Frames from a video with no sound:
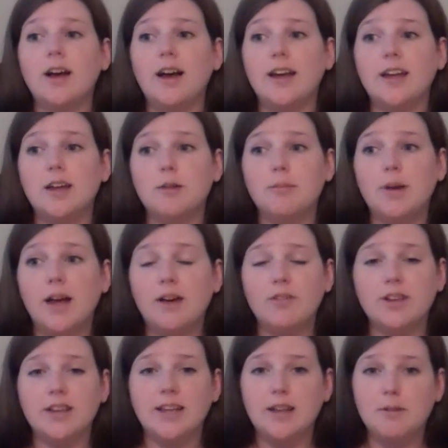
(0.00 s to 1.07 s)
I am
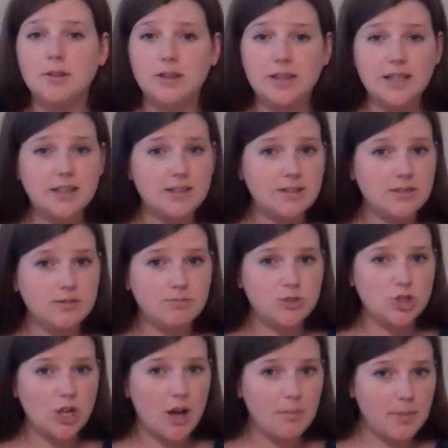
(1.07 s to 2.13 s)
having like a little
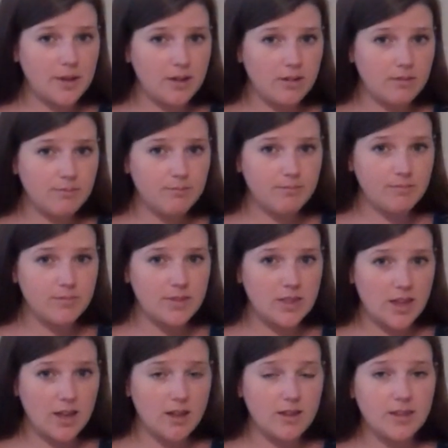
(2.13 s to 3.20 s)
shopping
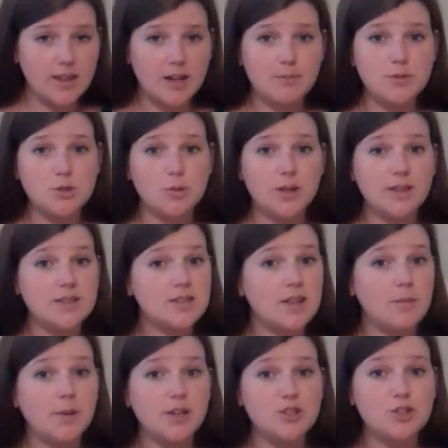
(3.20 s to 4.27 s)
thing that I'm doing this
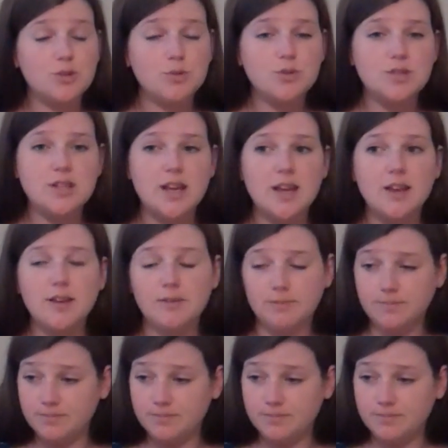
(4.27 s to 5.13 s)
coming Tuesday.